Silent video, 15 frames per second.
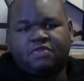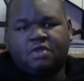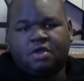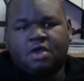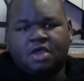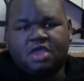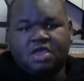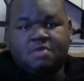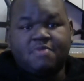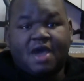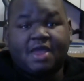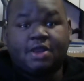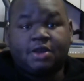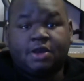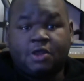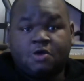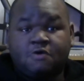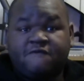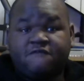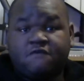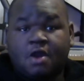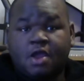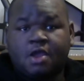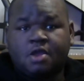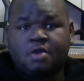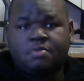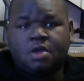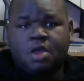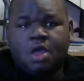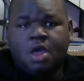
the Ebike deal frame,